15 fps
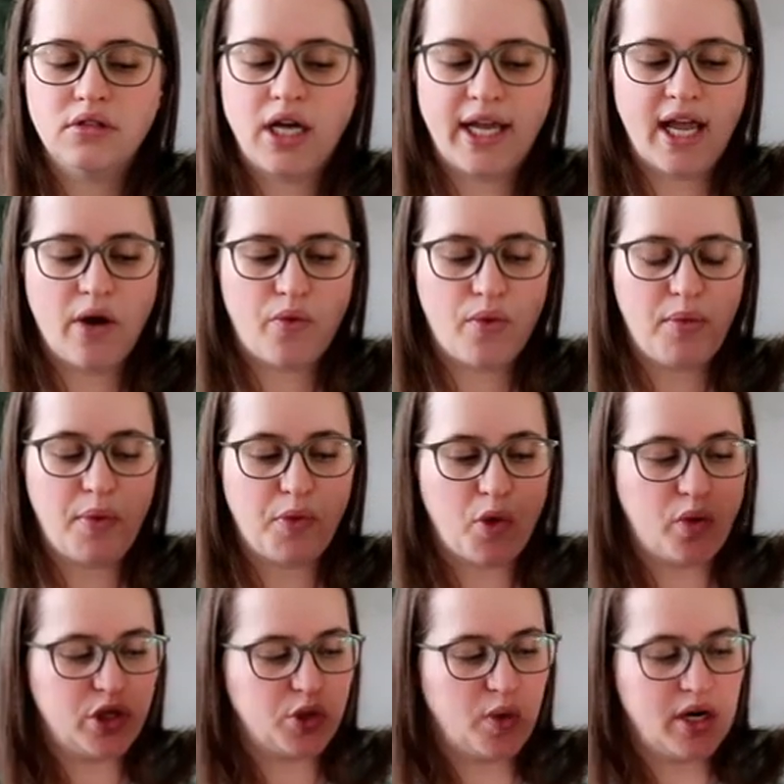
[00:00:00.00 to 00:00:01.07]
I can't remember
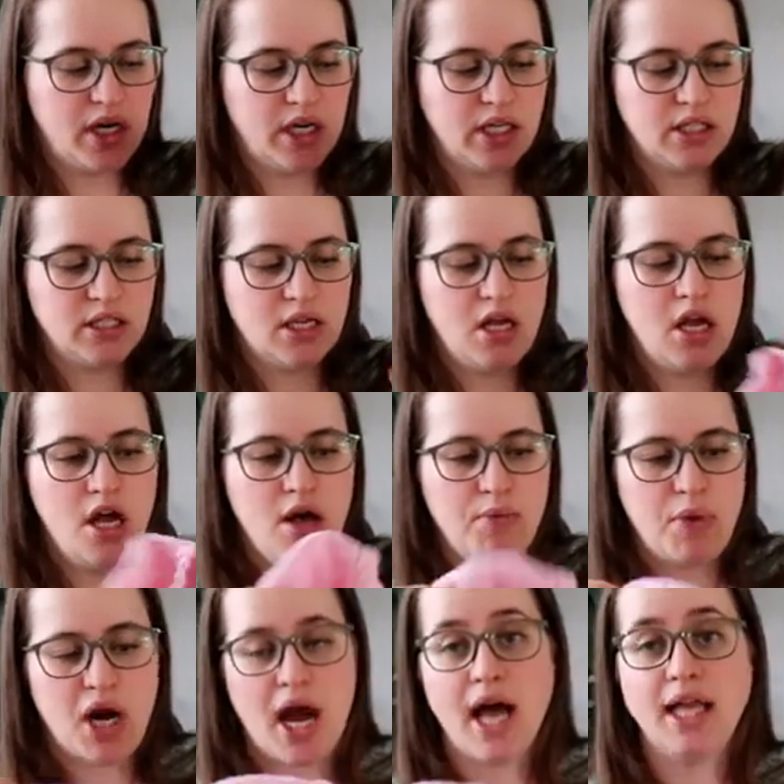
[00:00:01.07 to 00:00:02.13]
which one it is,
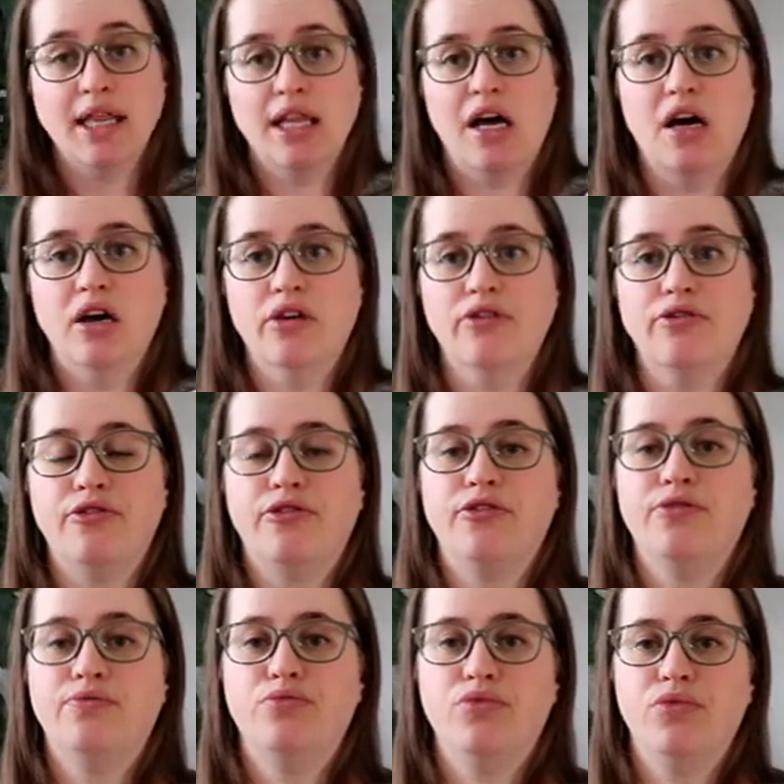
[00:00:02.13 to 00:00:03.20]
but I
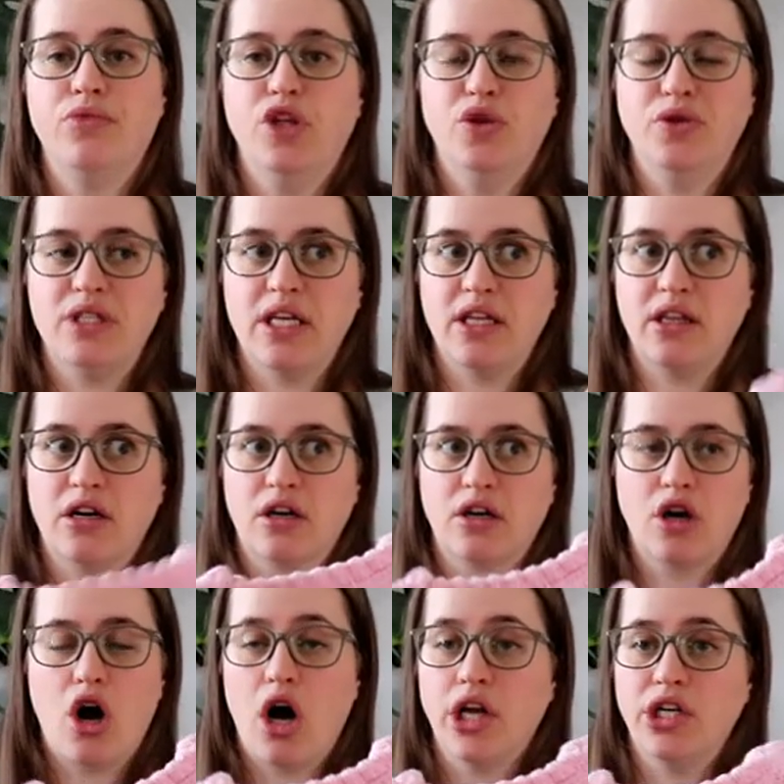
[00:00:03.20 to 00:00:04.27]
love using their
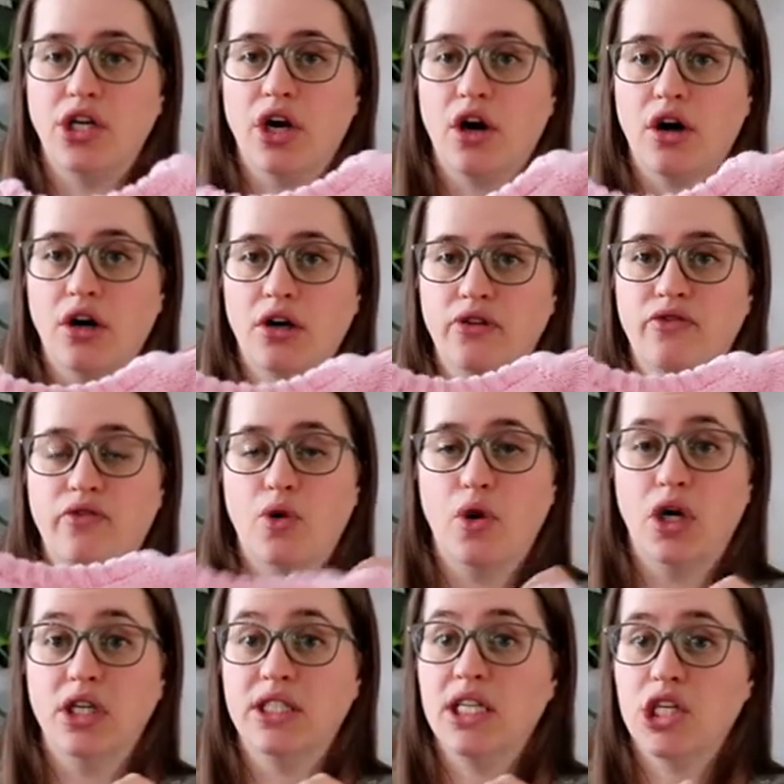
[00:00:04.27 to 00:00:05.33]
cotton yarn
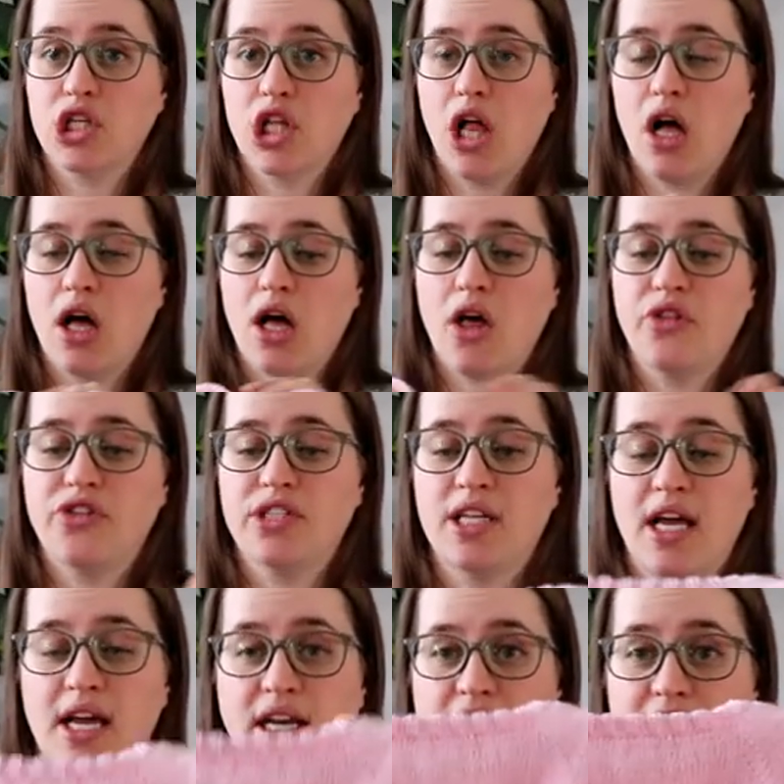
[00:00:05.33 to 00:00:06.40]
for dishcloths
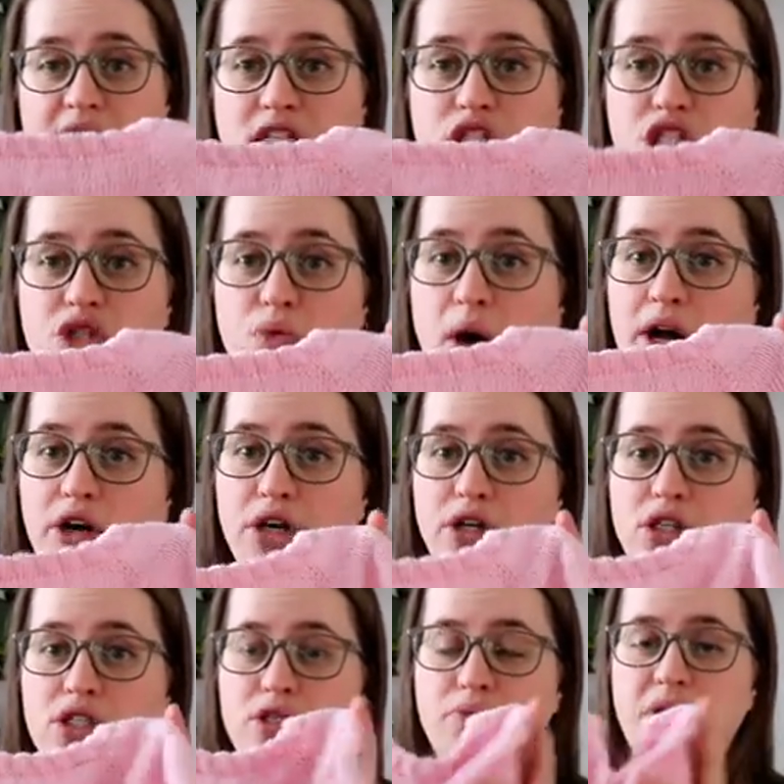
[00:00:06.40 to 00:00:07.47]
and kids
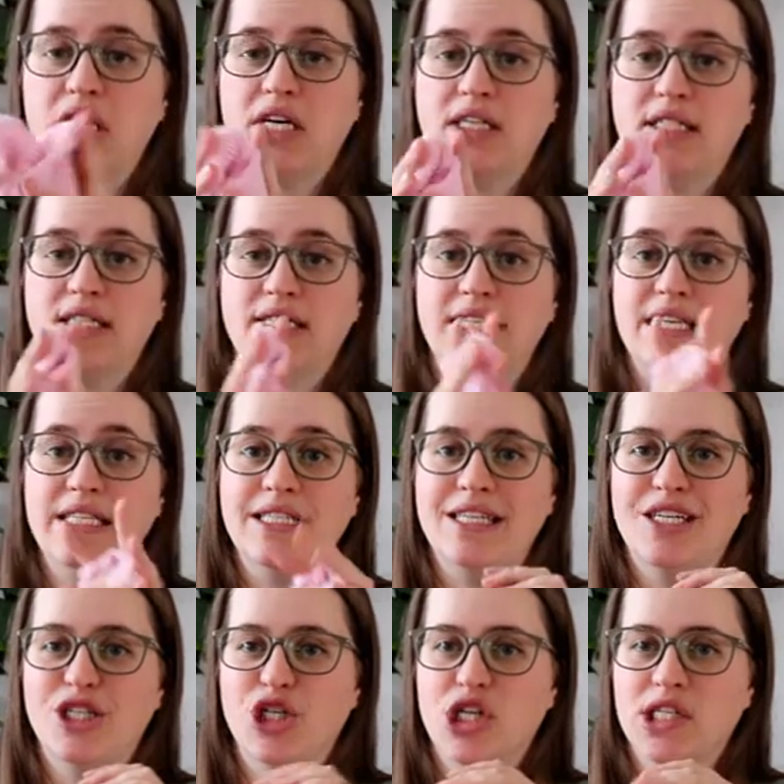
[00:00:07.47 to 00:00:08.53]
sweaters because it's easy
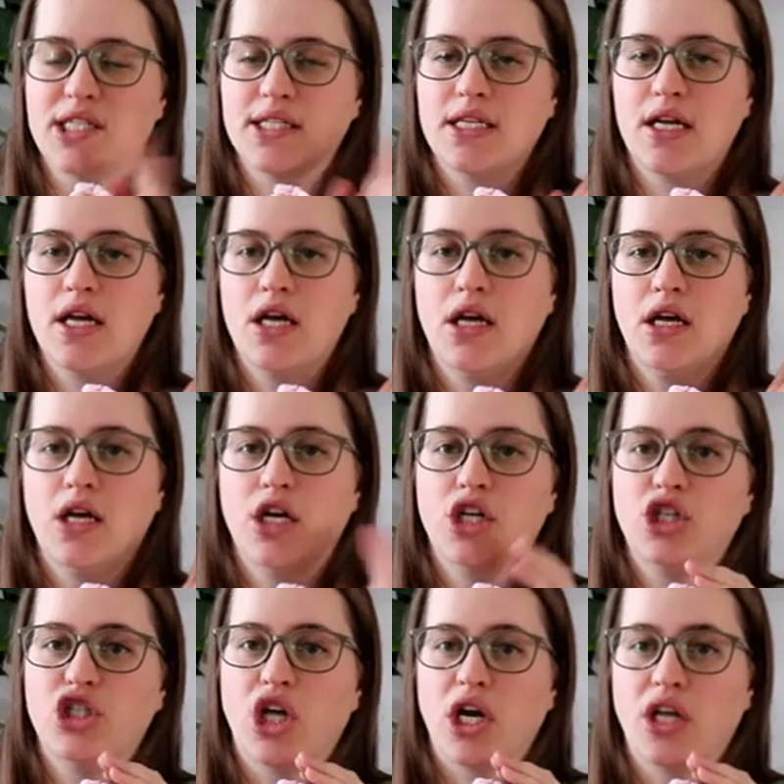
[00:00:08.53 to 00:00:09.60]
to just
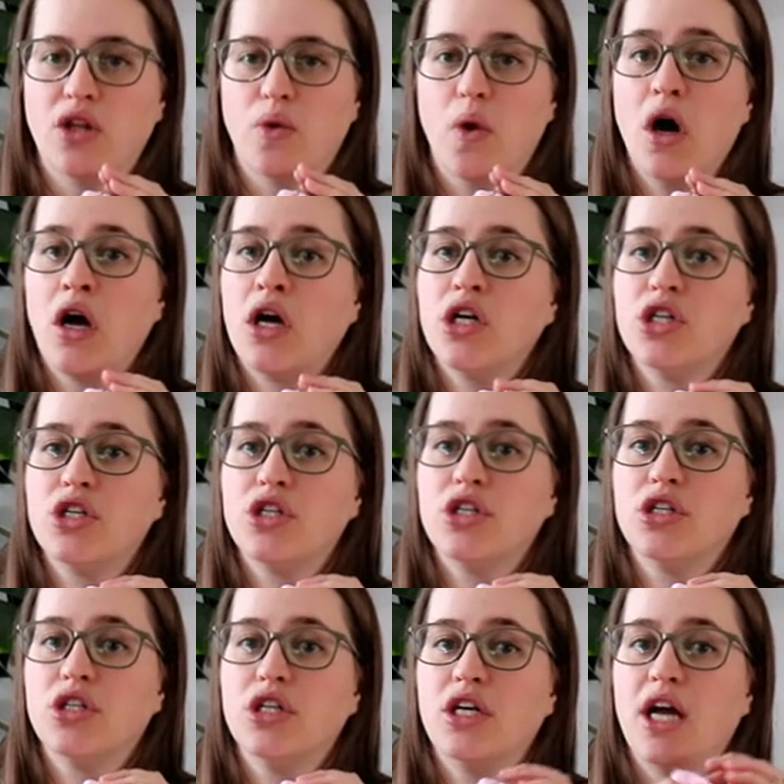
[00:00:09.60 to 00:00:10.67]
chuck in the wash
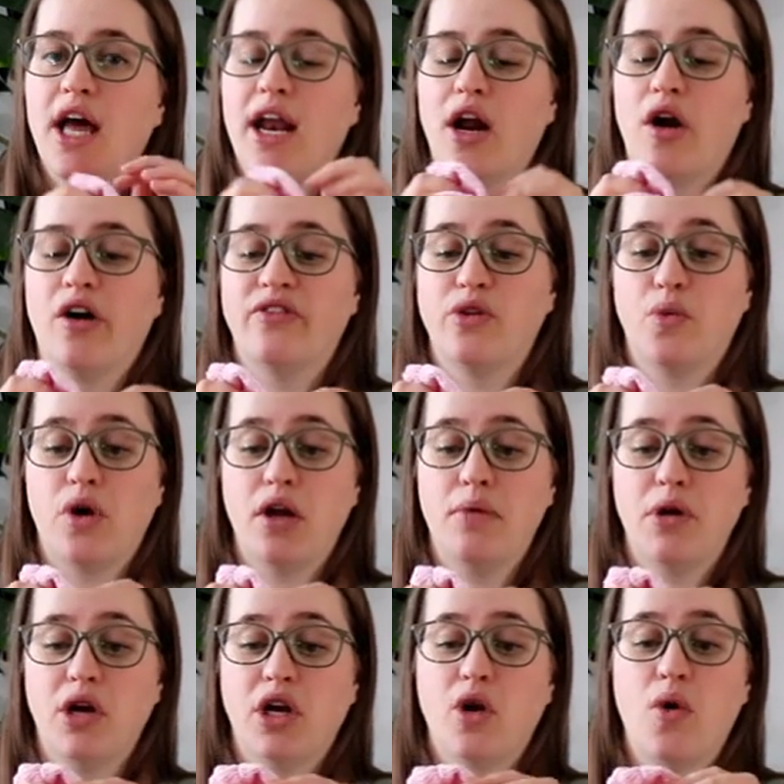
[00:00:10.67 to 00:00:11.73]
and I don't have to worry
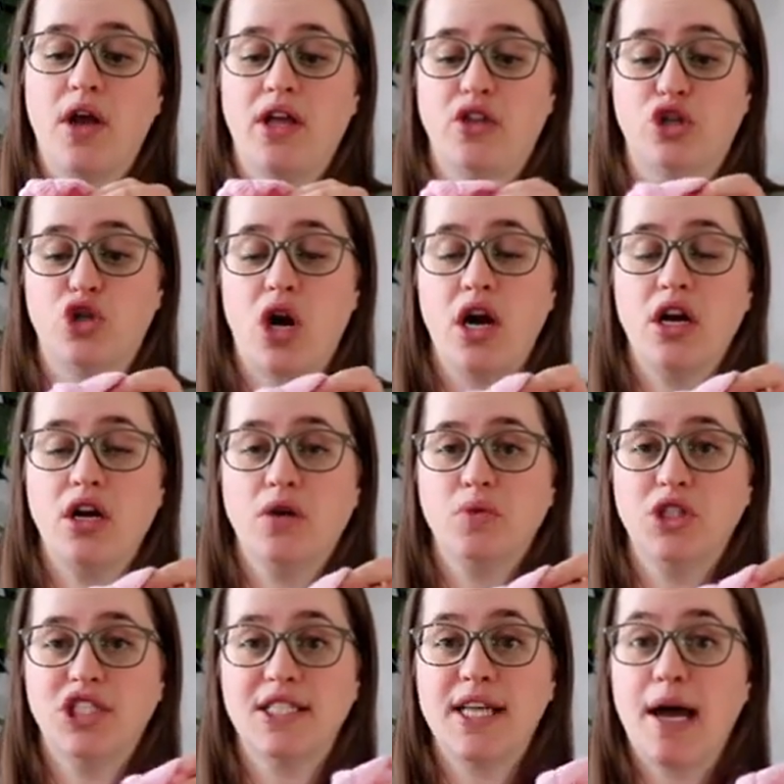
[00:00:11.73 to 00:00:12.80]
about it going in the dryer,
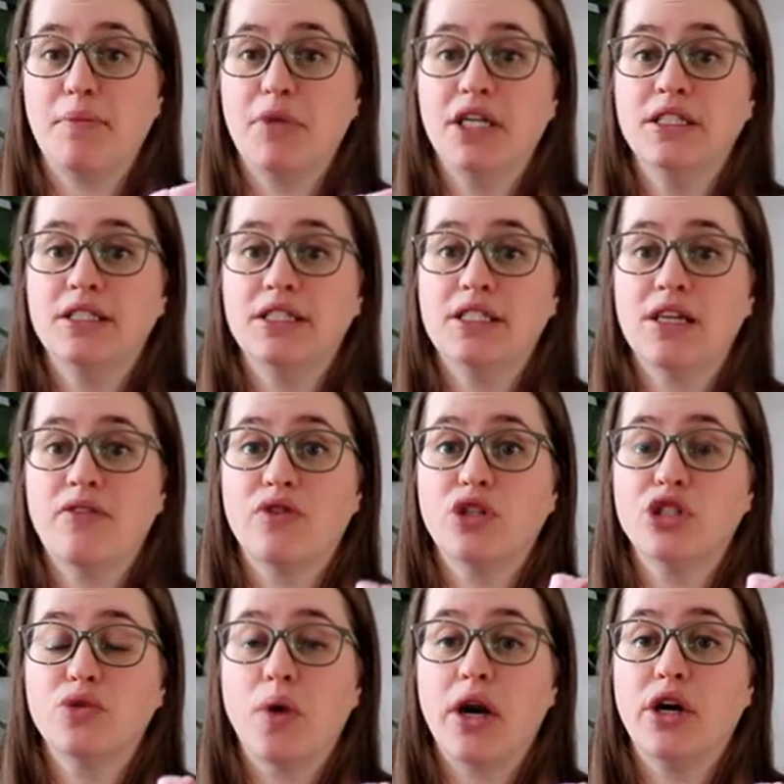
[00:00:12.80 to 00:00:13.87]
which has happened to several
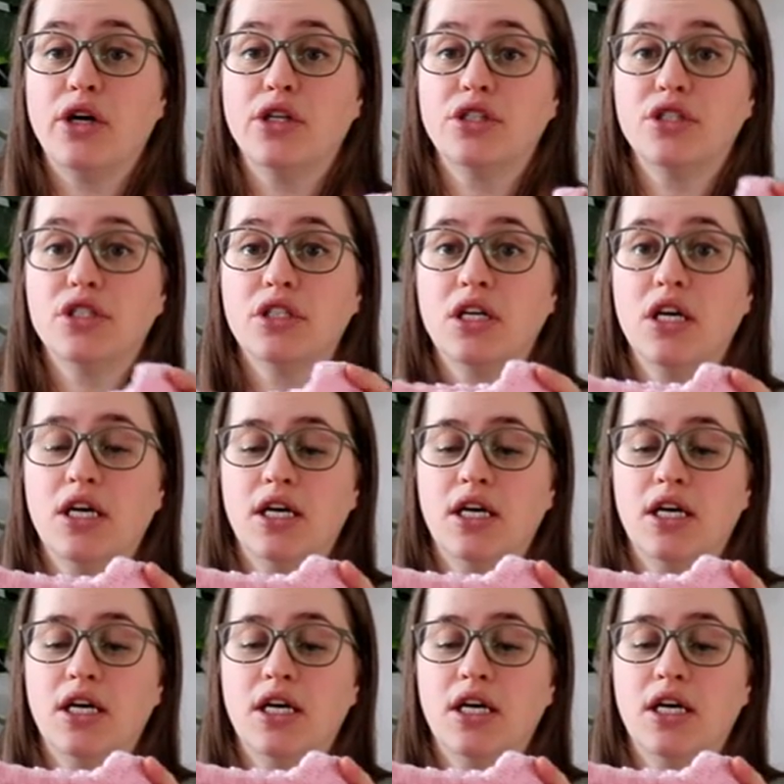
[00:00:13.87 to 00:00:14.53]
sweaters.